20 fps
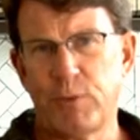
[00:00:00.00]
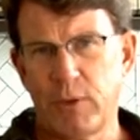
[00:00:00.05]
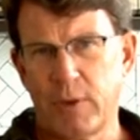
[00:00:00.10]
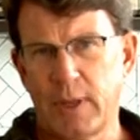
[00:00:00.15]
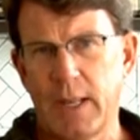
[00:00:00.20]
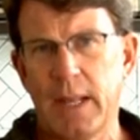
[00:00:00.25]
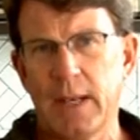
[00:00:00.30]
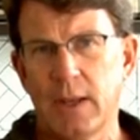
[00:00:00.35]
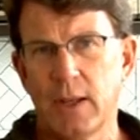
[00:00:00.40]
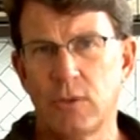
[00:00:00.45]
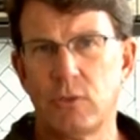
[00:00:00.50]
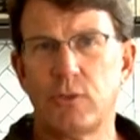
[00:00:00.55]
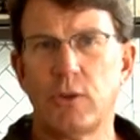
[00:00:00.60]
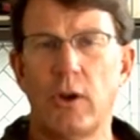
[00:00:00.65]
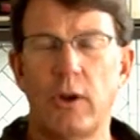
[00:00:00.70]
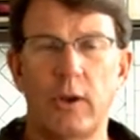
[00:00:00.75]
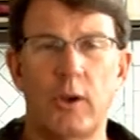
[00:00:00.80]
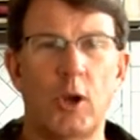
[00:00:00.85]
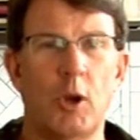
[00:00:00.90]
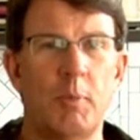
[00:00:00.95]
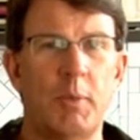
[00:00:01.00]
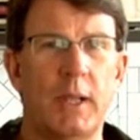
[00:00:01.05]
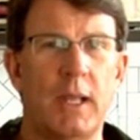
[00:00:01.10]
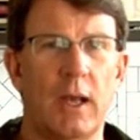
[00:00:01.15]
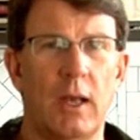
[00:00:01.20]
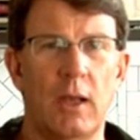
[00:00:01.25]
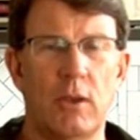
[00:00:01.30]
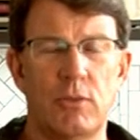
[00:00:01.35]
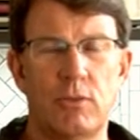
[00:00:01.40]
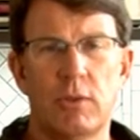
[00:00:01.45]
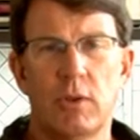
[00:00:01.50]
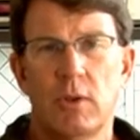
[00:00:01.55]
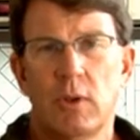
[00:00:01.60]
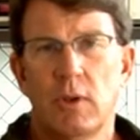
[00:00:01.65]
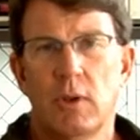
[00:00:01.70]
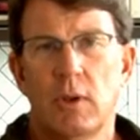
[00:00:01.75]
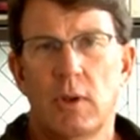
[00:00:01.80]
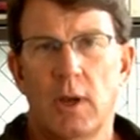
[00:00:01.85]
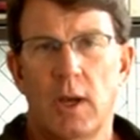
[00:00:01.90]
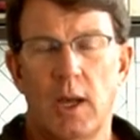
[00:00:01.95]
kind of got started here because
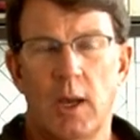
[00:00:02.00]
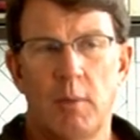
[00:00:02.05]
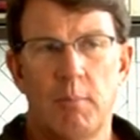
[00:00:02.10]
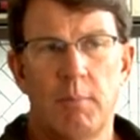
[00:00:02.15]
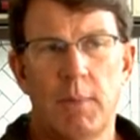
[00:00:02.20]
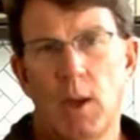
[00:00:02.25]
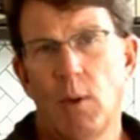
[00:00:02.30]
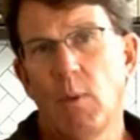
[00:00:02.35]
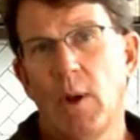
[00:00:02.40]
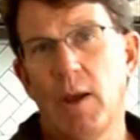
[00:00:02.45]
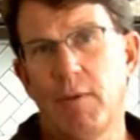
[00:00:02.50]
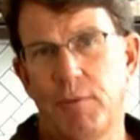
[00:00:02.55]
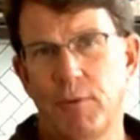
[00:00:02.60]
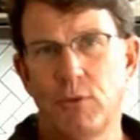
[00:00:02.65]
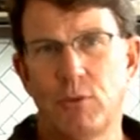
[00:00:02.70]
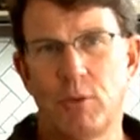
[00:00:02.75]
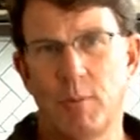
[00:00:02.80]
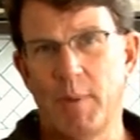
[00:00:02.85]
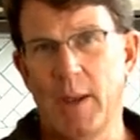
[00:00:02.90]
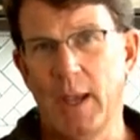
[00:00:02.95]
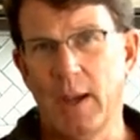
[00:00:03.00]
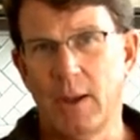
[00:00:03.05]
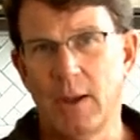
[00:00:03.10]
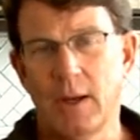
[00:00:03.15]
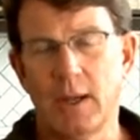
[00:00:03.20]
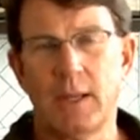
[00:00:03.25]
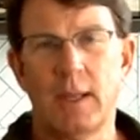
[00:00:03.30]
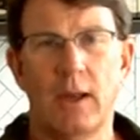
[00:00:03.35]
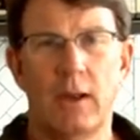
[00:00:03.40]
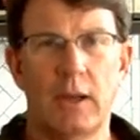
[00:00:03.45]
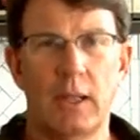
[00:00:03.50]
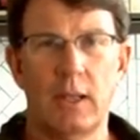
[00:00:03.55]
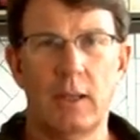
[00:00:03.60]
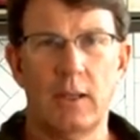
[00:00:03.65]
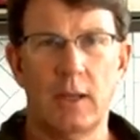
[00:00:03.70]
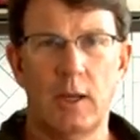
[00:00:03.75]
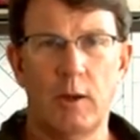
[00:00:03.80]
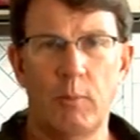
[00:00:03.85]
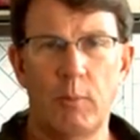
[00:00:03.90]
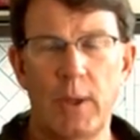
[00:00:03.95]
my wife is from Hancock County.
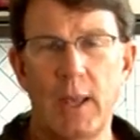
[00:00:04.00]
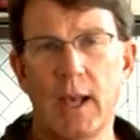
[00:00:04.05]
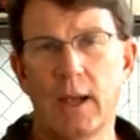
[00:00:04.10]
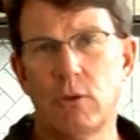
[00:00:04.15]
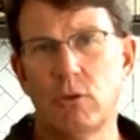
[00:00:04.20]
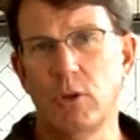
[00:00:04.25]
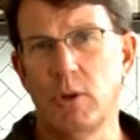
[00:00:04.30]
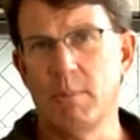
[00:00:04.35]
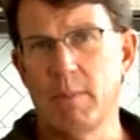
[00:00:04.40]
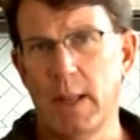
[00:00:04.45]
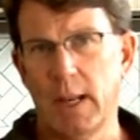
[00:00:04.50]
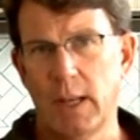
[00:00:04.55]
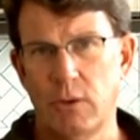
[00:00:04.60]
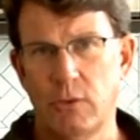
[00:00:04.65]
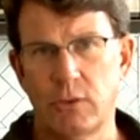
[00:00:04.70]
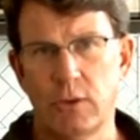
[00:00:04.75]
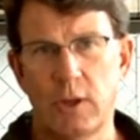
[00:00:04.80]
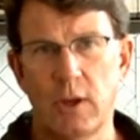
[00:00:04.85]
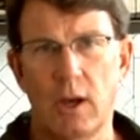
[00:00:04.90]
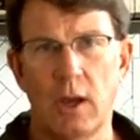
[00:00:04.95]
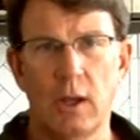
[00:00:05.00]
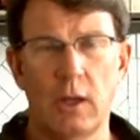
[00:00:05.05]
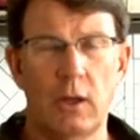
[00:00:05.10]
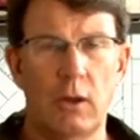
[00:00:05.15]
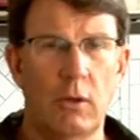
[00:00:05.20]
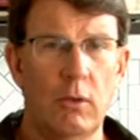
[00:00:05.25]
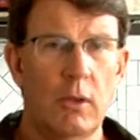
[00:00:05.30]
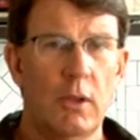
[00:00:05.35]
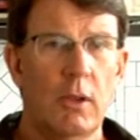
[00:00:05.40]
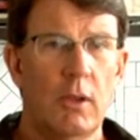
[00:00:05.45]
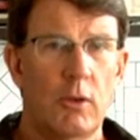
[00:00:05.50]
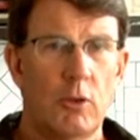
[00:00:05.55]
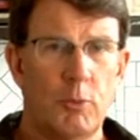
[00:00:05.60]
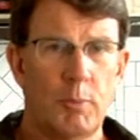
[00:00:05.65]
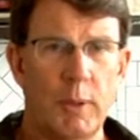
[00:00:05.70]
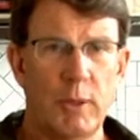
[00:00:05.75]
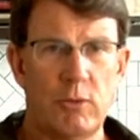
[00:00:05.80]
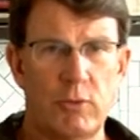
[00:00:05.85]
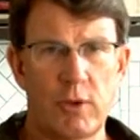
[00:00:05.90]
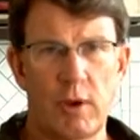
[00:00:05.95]
We actually met in Chicago,
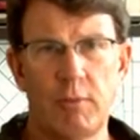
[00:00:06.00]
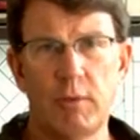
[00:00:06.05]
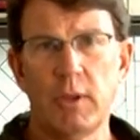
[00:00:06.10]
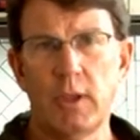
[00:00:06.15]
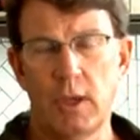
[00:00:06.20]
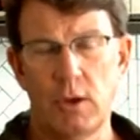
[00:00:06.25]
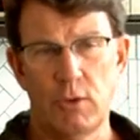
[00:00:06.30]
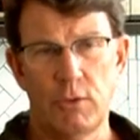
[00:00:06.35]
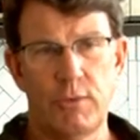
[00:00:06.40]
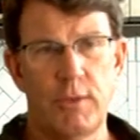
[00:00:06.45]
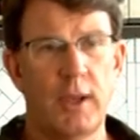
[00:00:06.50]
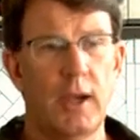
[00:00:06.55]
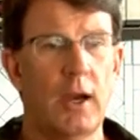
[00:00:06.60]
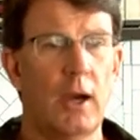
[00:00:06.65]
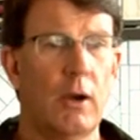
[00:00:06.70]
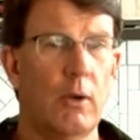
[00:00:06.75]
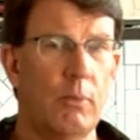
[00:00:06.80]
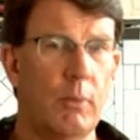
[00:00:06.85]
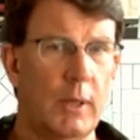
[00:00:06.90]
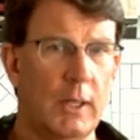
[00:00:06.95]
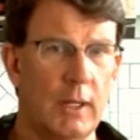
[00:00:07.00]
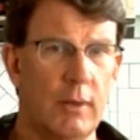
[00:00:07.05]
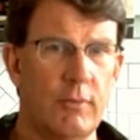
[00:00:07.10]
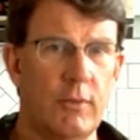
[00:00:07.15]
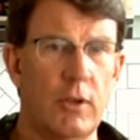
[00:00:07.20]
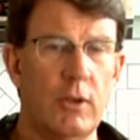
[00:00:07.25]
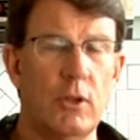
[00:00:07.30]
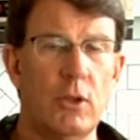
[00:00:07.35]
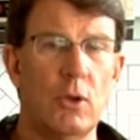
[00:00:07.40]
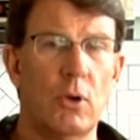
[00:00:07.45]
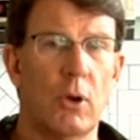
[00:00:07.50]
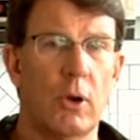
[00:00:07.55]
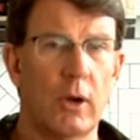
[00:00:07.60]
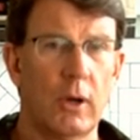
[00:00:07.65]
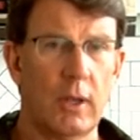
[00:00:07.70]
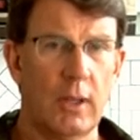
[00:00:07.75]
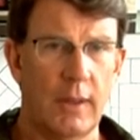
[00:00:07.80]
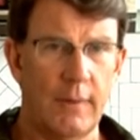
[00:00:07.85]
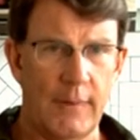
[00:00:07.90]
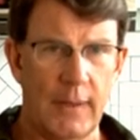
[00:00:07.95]
spent several years there. We lived in New
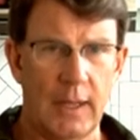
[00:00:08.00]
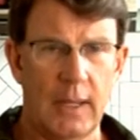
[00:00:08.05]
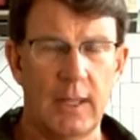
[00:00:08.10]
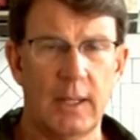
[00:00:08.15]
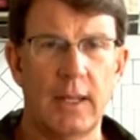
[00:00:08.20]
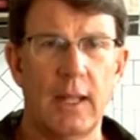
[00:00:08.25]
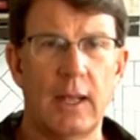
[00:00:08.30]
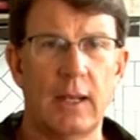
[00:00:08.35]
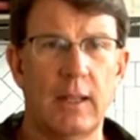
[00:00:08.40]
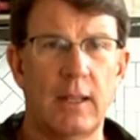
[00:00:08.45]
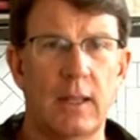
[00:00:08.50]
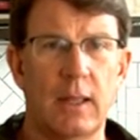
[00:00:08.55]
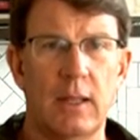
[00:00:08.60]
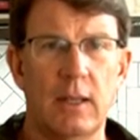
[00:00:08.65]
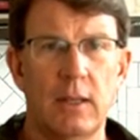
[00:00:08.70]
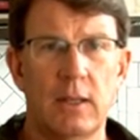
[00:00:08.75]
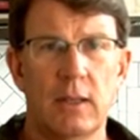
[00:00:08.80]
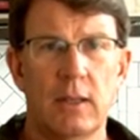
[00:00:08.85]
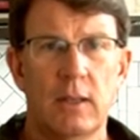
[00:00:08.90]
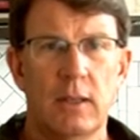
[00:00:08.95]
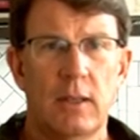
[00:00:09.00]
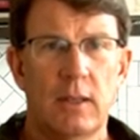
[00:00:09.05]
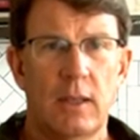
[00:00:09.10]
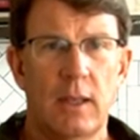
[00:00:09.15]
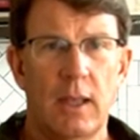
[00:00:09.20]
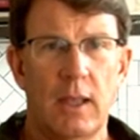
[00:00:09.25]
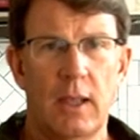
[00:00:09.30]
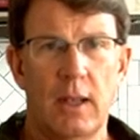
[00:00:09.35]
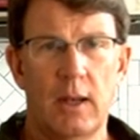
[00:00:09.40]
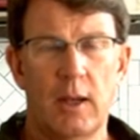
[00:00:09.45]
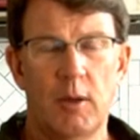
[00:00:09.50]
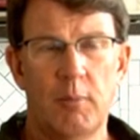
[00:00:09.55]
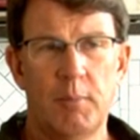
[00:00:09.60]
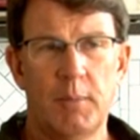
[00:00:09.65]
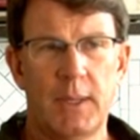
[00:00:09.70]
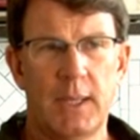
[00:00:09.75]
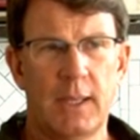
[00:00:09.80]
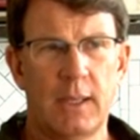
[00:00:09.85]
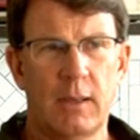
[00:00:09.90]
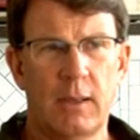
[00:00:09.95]
York and then Connecticut, and
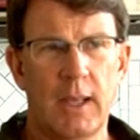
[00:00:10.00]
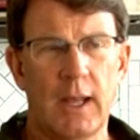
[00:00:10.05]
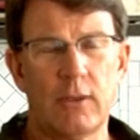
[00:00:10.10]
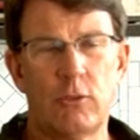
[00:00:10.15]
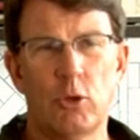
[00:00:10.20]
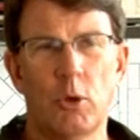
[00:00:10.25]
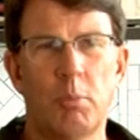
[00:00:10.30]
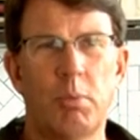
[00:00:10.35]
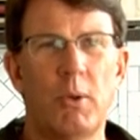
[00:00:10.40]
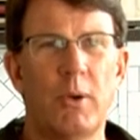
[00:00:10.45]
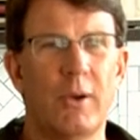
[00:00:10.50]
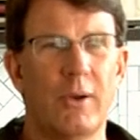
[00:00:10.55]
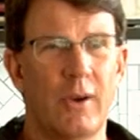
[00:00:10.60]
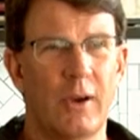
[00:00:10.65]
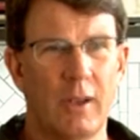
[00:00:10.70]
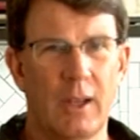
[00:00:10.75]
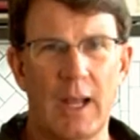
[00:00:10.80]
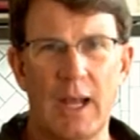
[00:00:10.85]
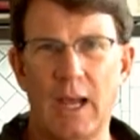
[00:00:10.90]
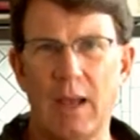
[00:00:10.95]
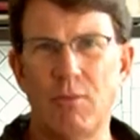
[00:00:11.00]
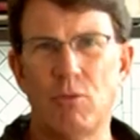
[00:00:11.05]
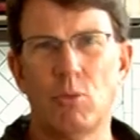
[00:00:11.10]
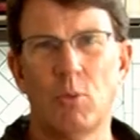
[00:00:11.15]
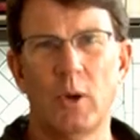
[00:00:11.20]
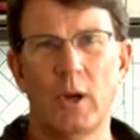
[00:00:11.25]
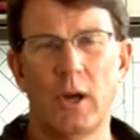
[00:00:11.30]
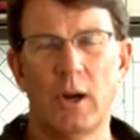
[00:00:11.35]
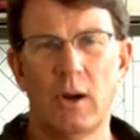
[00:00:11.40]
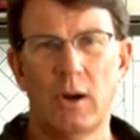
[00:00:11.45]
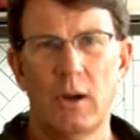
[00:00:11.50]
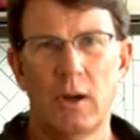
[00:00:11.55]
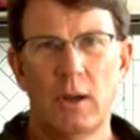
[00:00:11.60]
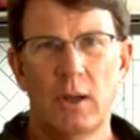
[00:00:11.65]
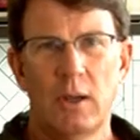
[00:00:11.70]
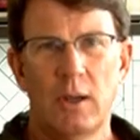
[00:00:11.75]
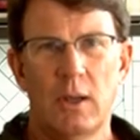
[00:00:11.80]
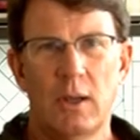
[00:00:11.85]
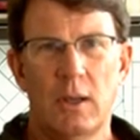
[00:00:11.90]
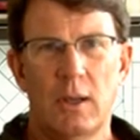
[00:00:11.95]
got to a point in our lives where
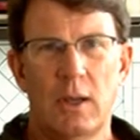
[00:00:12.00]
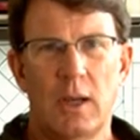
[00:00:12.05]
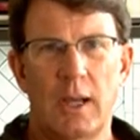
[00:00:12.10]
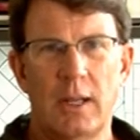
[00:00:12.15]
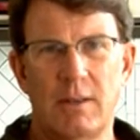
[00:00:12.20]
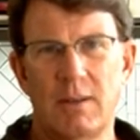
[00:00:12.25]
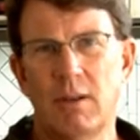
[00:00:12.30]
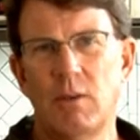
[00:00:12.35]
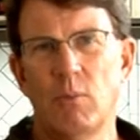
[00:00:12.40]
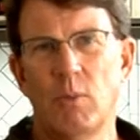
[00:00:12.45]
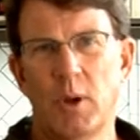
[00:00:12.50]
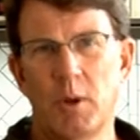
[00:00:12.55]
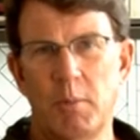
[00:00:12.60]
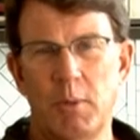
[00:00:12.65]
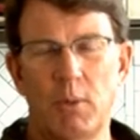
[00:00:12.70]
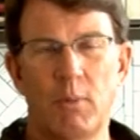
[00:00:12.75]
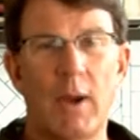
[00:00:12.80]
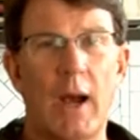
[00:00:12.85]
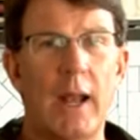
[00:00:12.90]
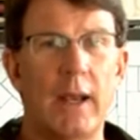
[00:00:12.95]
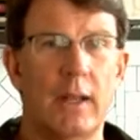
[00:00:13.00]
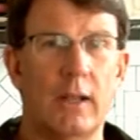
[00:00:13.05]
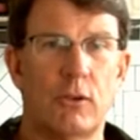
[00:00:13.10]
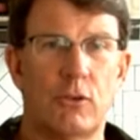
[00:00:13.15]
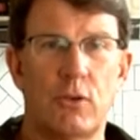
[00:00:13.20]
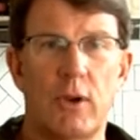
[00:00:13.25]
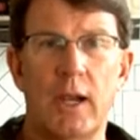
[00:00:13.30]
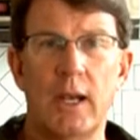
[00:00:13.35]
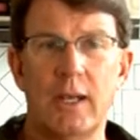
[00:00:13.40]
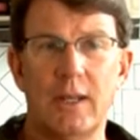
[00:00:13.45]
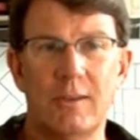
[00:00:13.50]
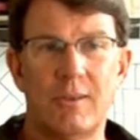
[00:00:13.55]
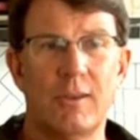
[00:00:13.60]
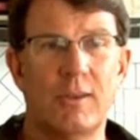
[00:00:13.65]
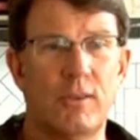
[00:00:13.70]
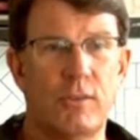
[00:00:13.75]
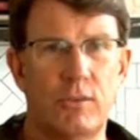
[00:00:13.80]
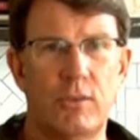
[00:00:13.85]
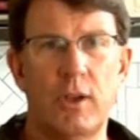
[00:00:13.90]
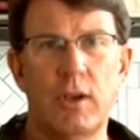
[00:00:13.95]
I didn't want to be riding a train into
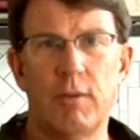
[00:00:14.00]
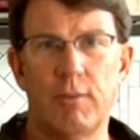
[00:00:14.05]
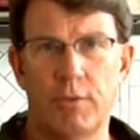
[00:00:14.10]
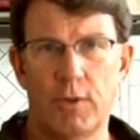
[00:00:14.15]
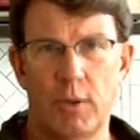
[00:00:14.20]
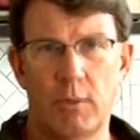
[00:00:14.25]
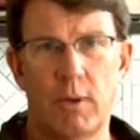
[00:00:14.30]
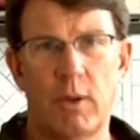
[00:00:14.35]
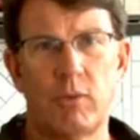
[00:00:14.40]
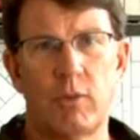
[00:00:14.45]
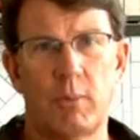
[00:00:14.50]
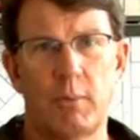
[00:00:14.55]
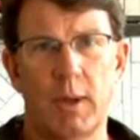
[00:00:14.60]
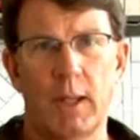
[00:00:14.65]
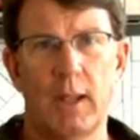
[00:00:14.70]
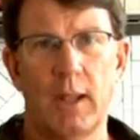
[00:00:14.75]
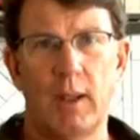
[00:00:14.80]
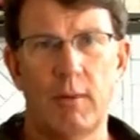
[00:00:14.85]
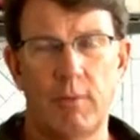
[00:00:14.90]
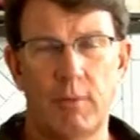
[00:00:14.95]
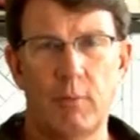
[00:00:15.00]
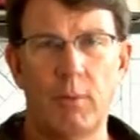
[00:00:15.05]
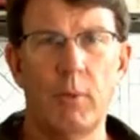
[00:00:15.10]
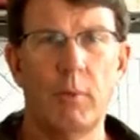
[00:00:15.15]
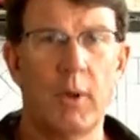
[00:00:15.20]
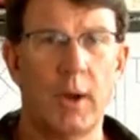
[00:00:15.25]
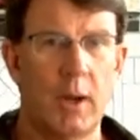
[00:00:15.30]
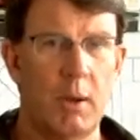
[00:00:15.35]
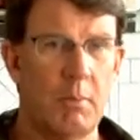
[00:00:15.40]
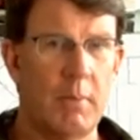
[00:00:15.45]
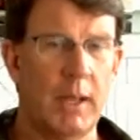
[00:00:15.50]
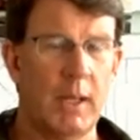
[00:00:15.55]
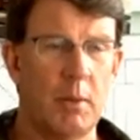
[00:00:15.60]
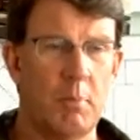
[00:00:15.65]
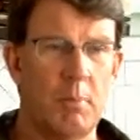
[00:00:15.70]
the city for the rest of my life, and we wanted to make a